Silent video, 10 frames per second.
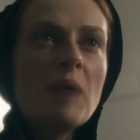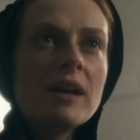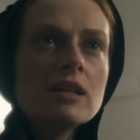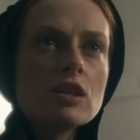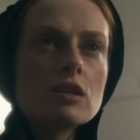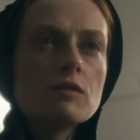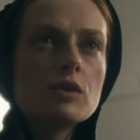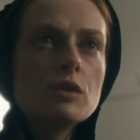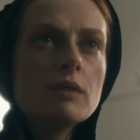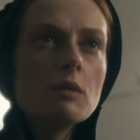your
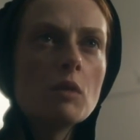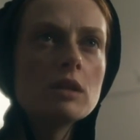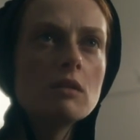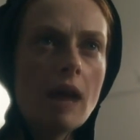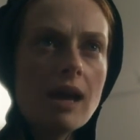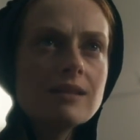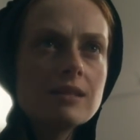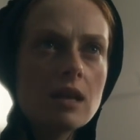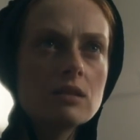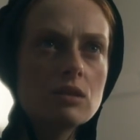husband is
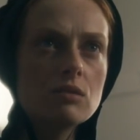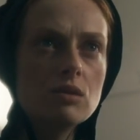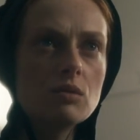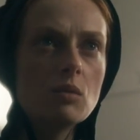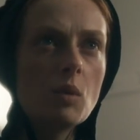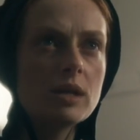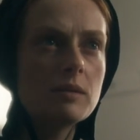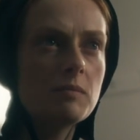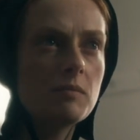working to